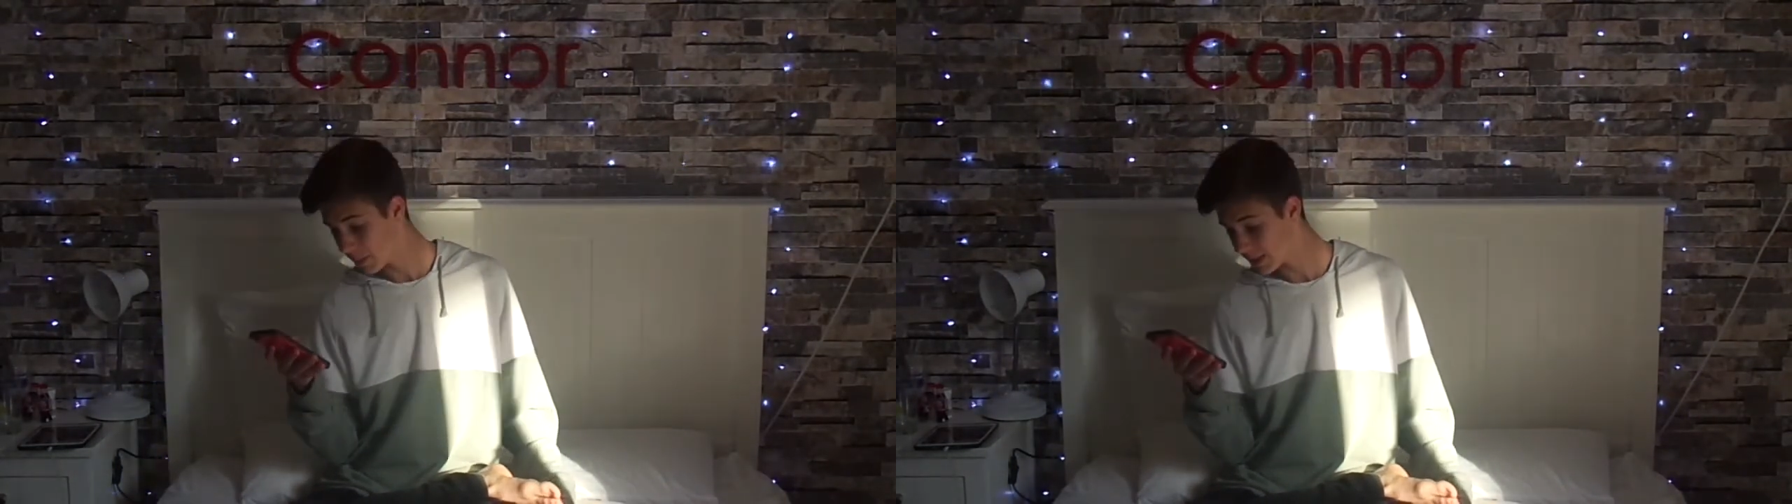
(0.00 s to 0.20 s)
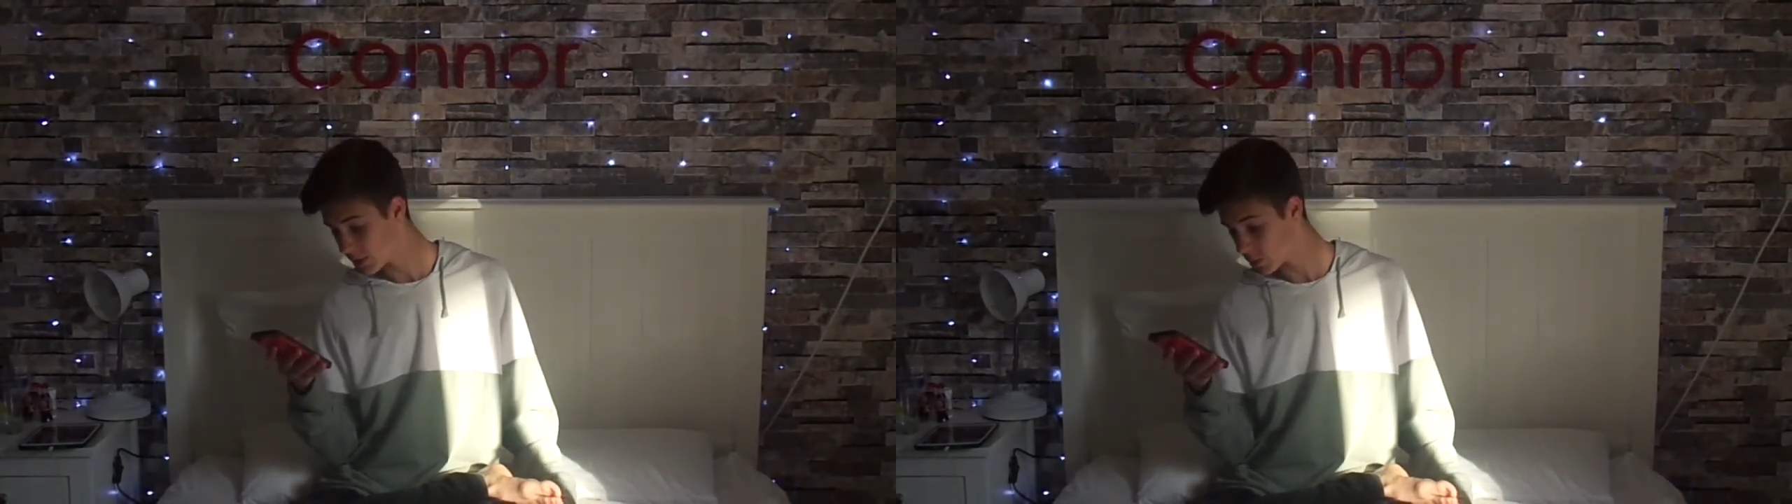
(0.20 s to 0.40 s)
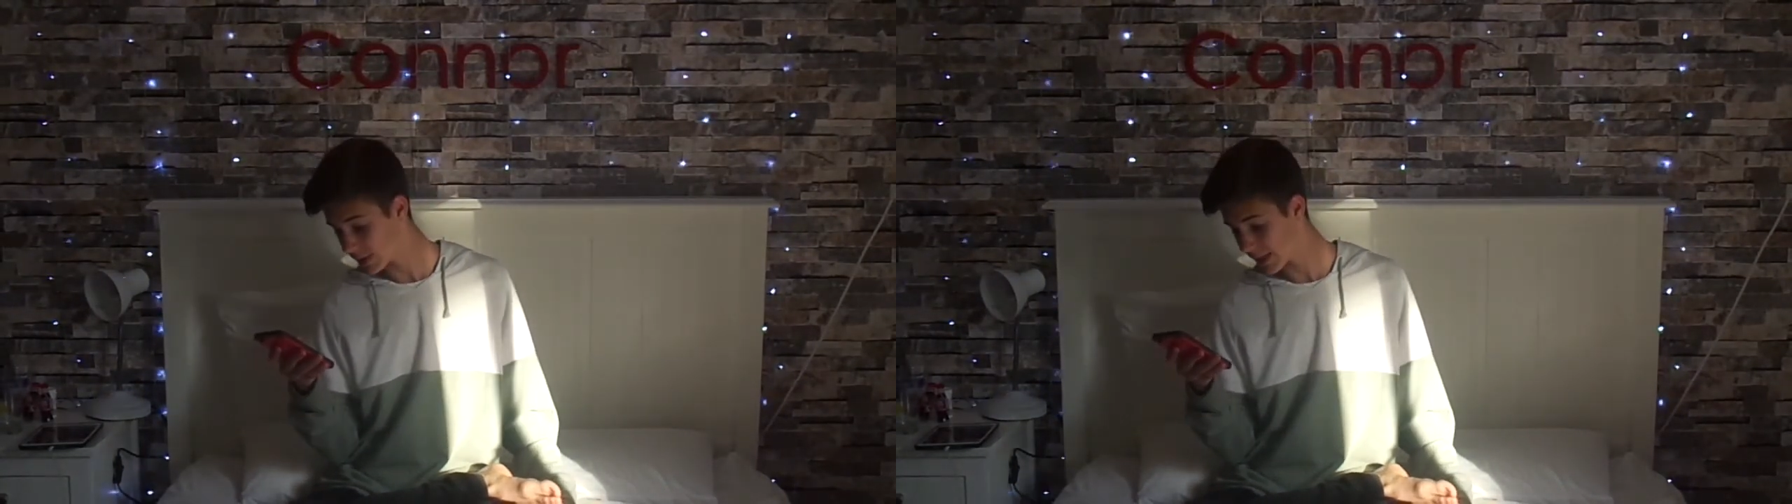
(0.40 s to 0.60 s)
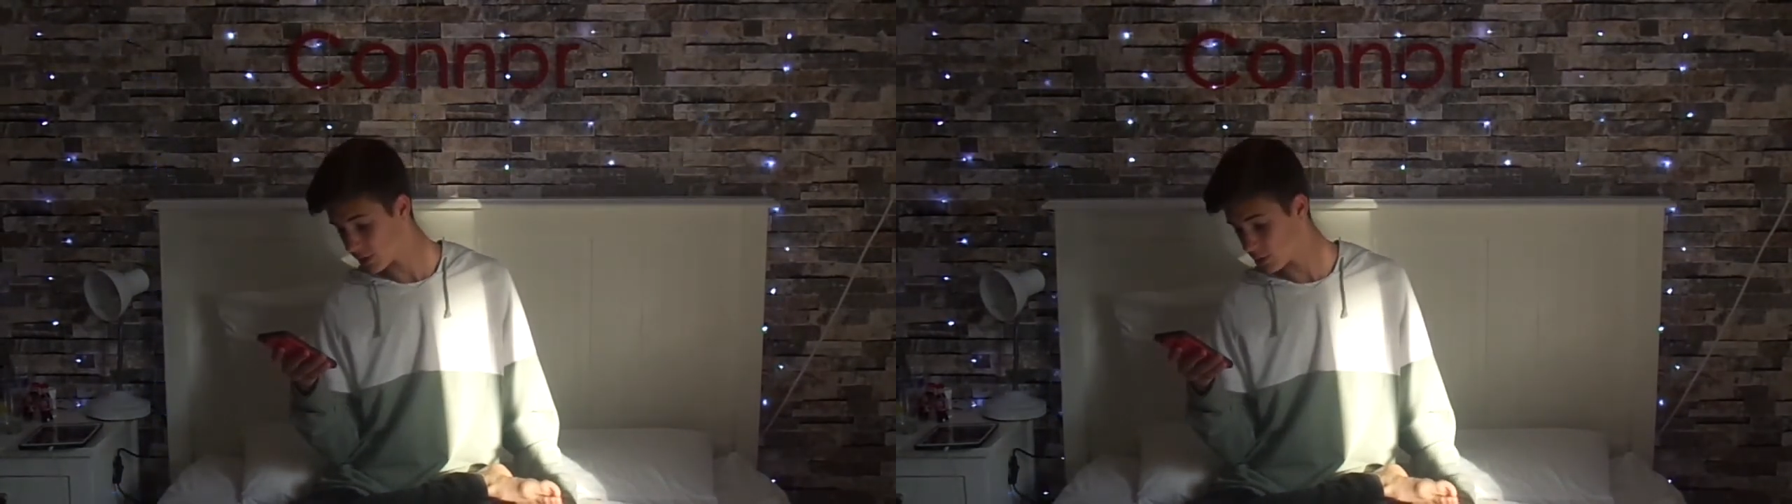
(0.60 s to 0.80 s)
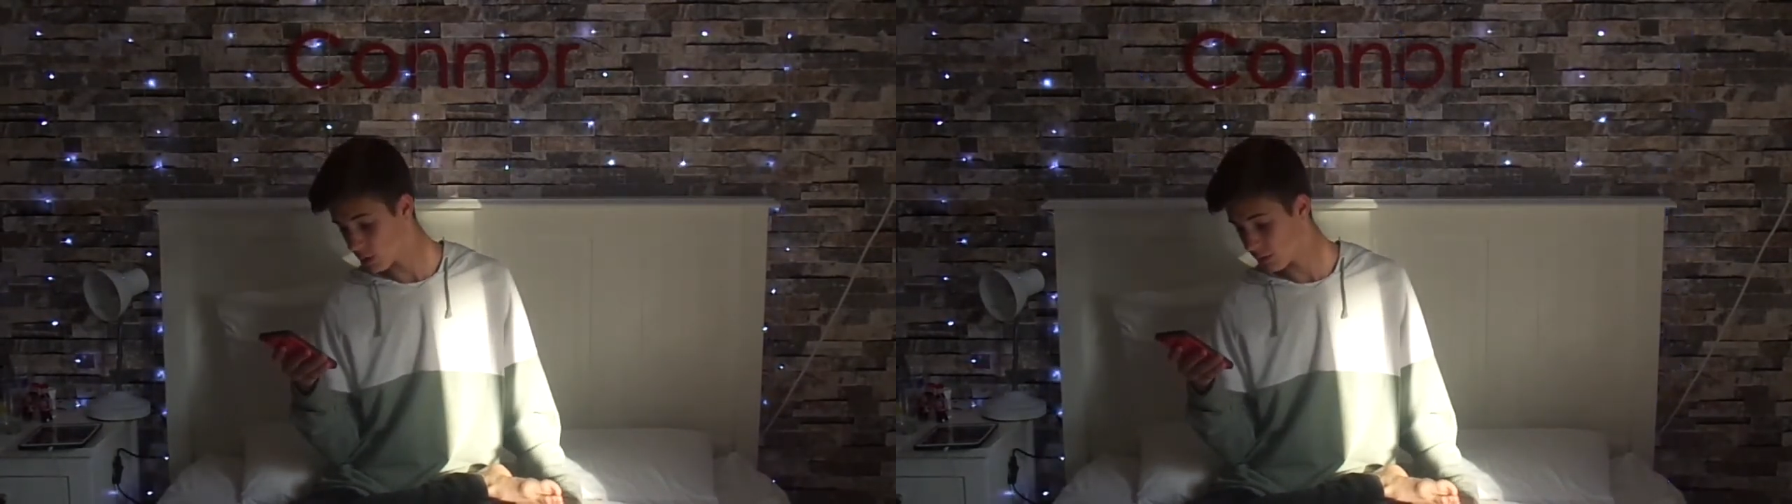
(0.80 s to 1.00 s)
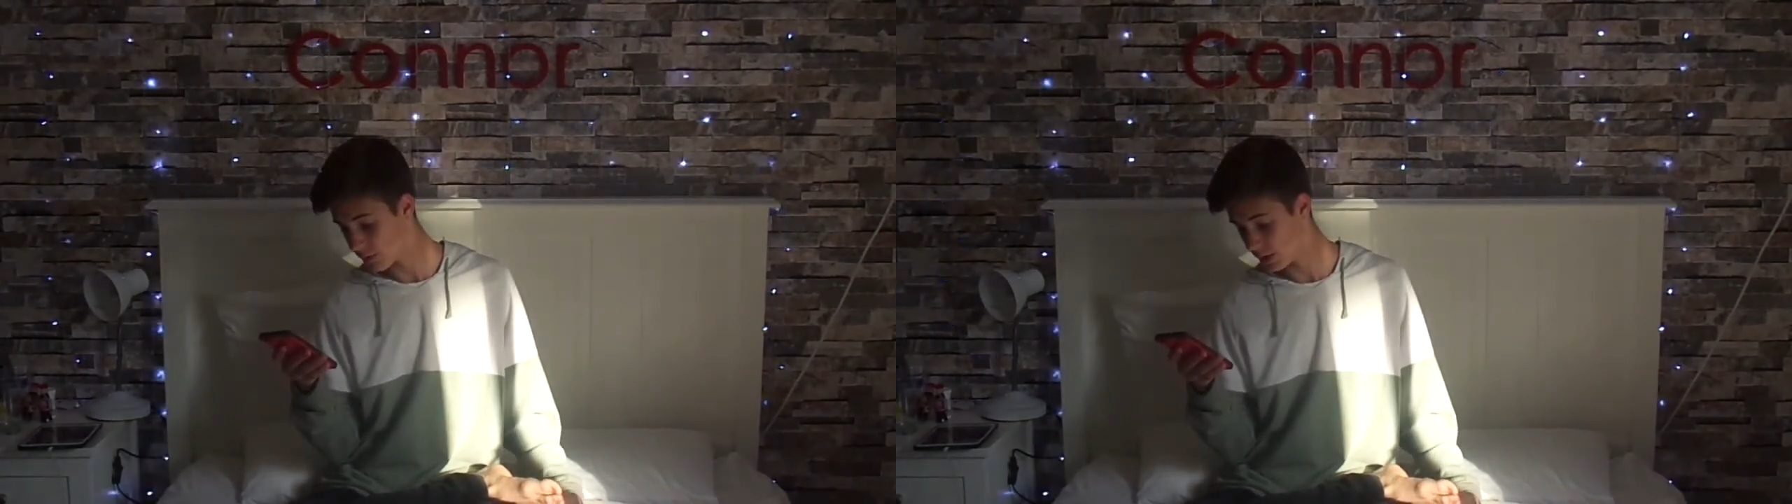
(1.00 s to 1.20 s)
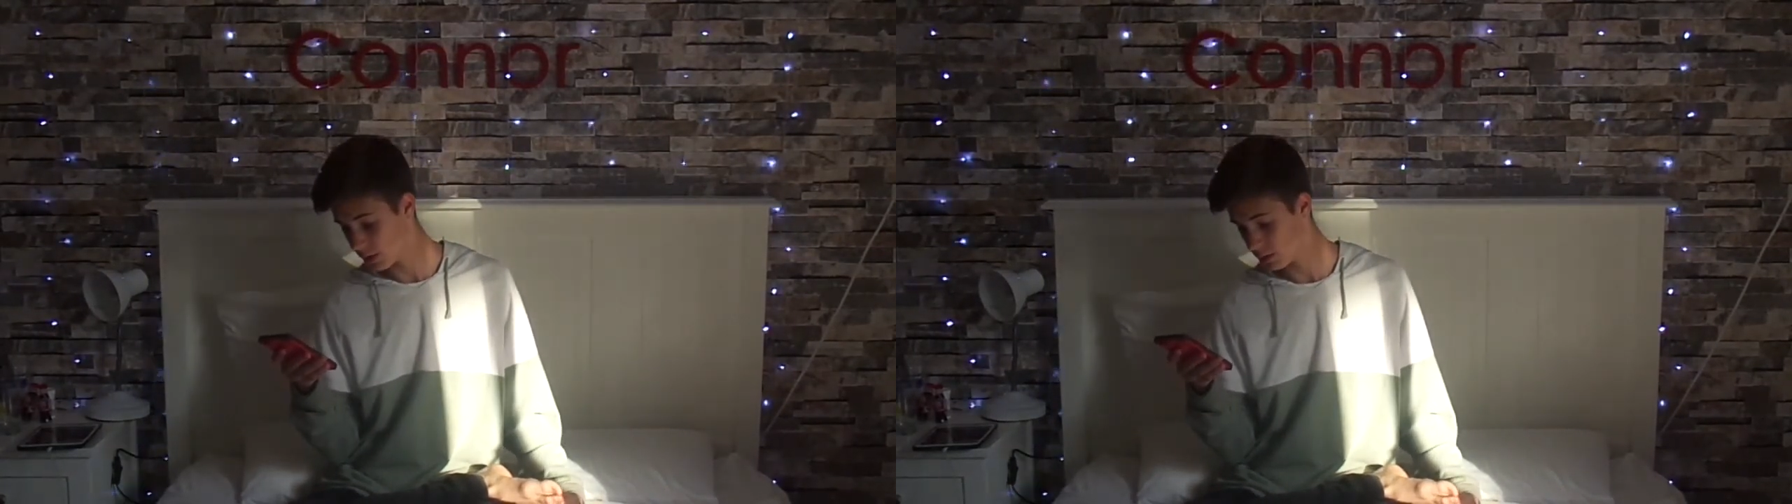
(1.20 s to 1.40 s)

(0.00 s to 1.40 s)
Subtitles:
Pizza or Seattle coffee?